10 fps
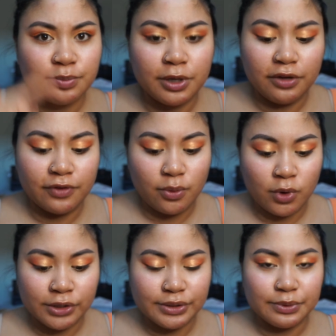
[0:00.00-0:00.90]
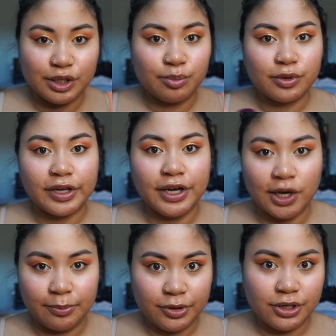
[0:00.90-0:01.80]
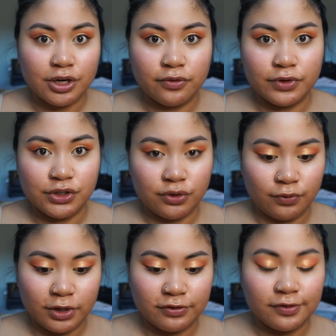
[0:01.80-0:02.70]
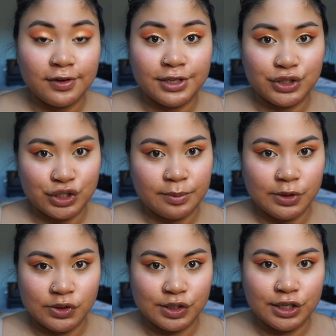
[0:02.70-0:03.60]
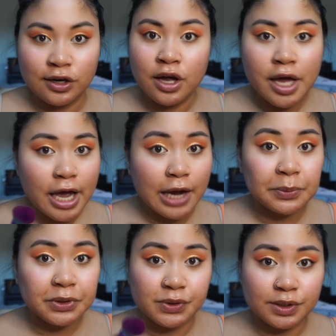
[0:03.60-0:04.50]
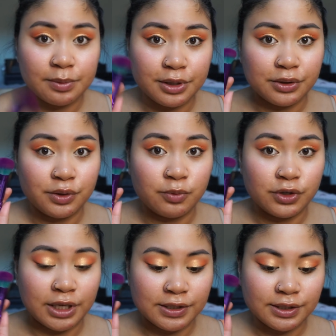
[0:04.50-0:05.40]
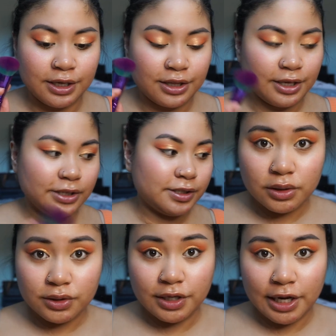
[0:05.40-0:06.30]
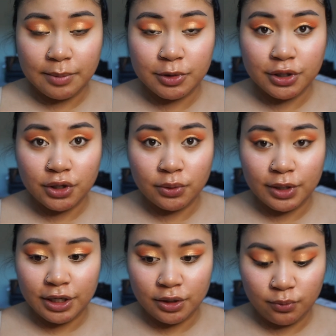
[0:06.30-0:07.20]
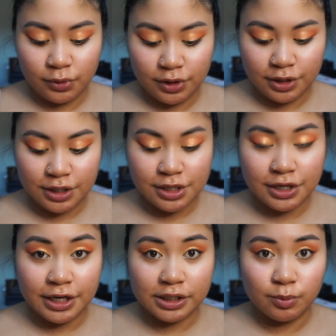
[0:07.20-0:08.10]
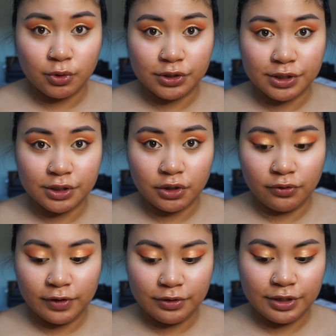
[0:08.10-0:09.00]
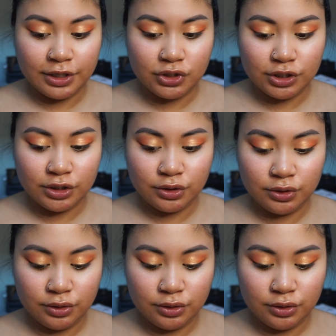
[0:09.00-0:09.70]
but if I want to really play up the coverage of whatever foundation I'm using, I will use something a little more dense like this. Today I'm going to go in with the NYX Born to Glow foundation.